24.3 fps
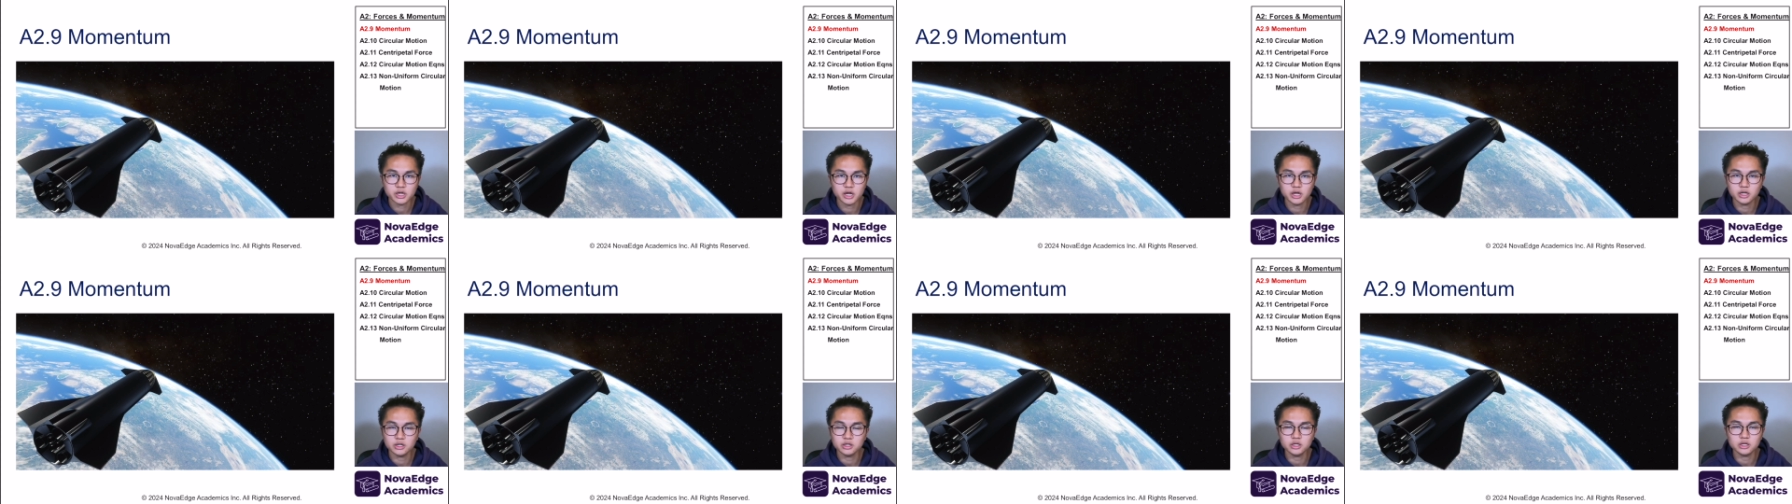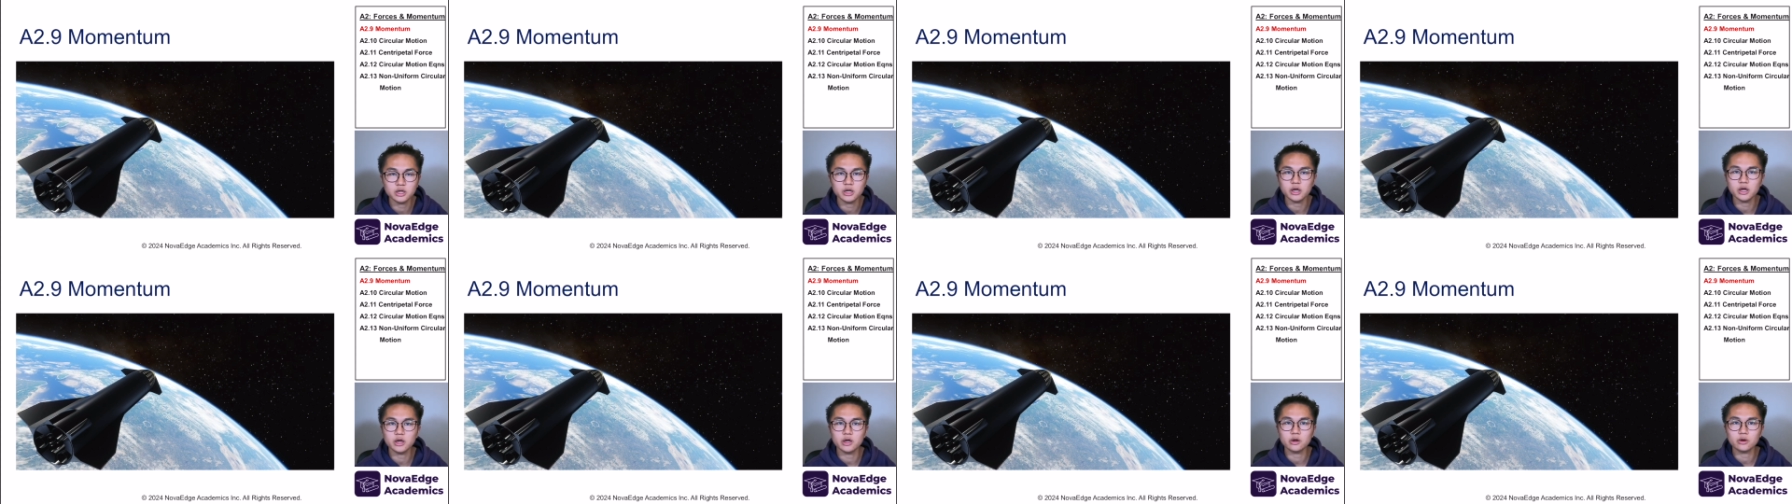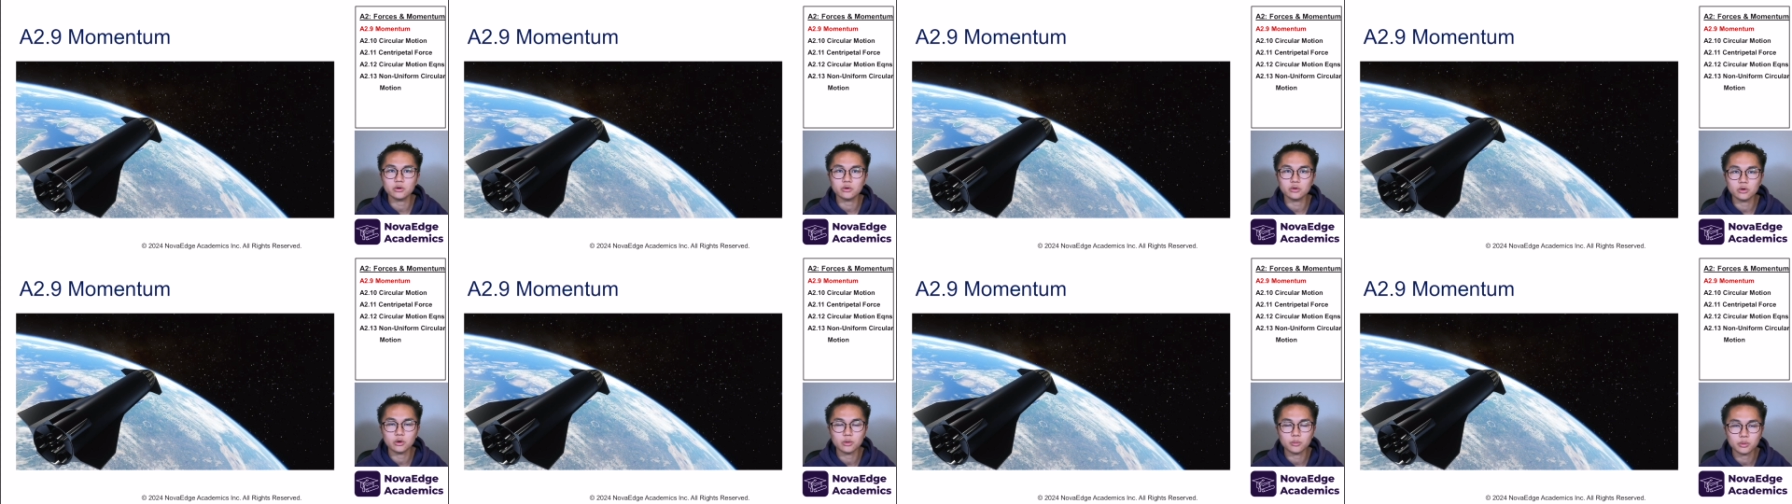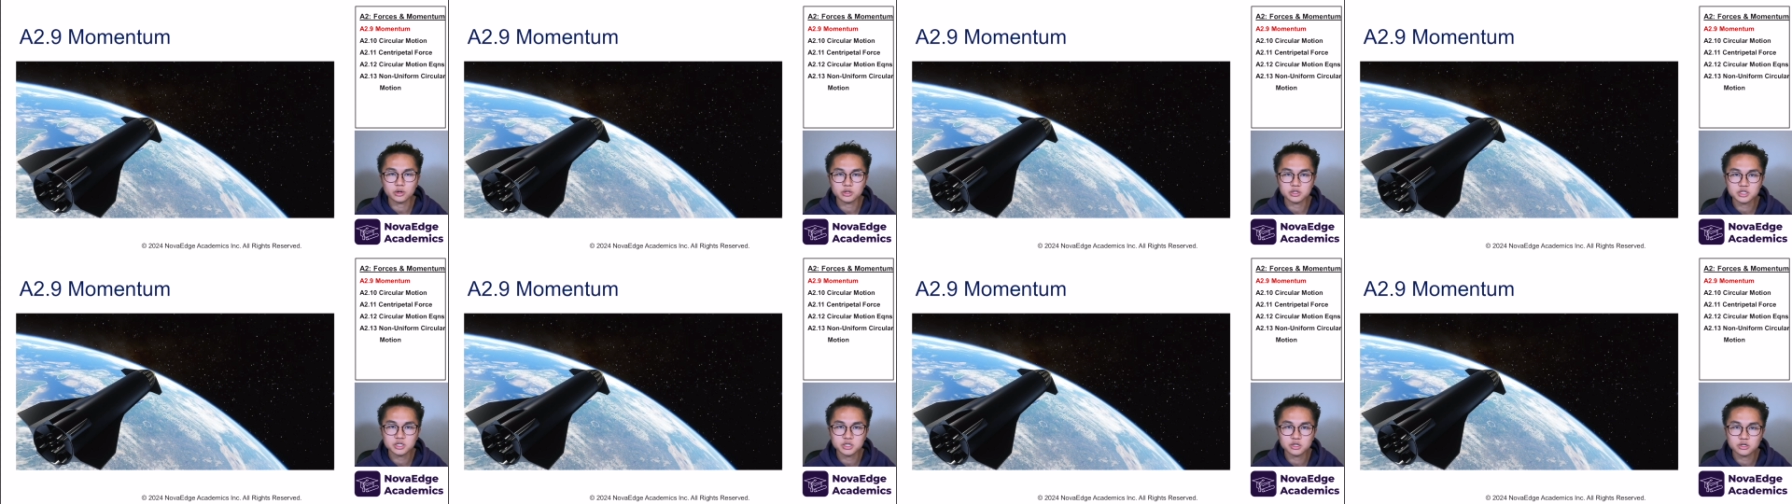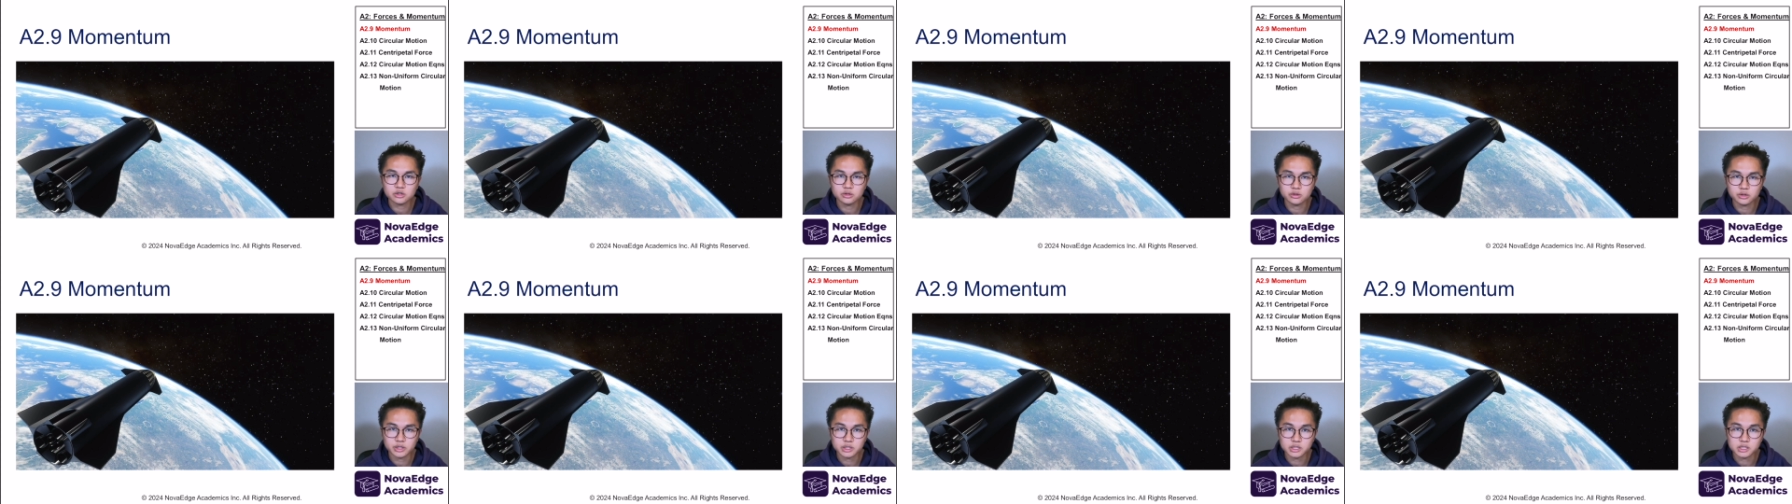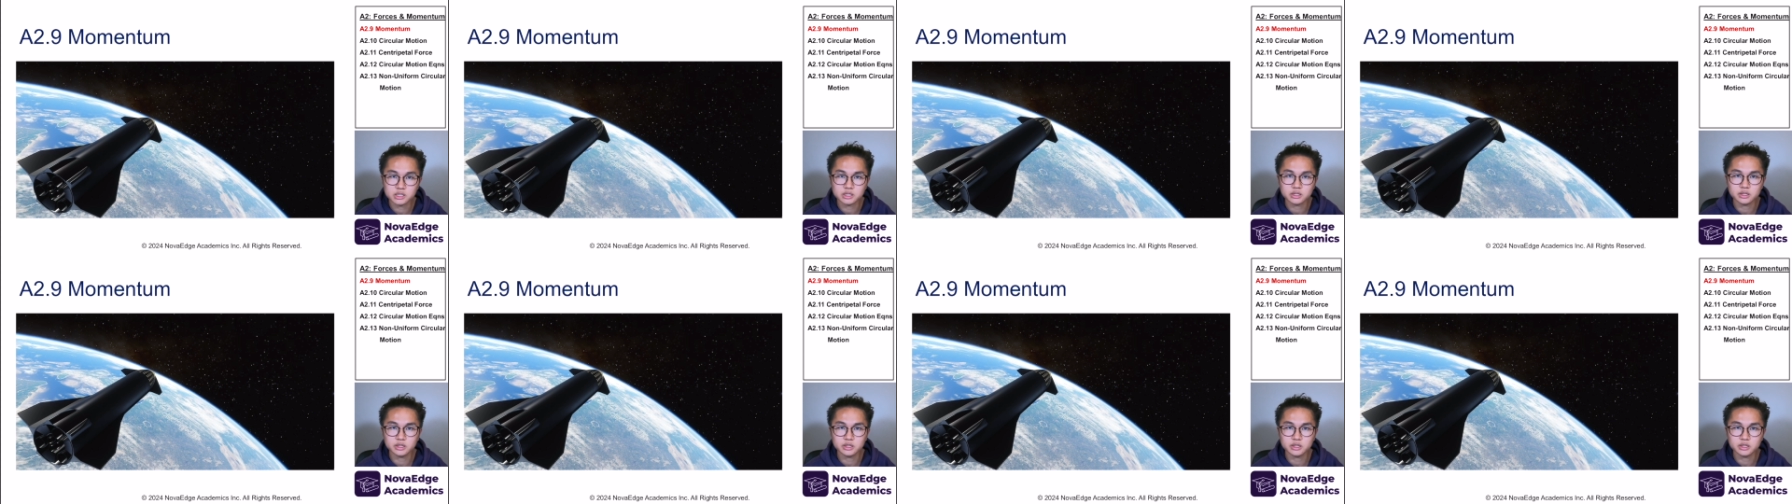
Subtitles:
any air or particulates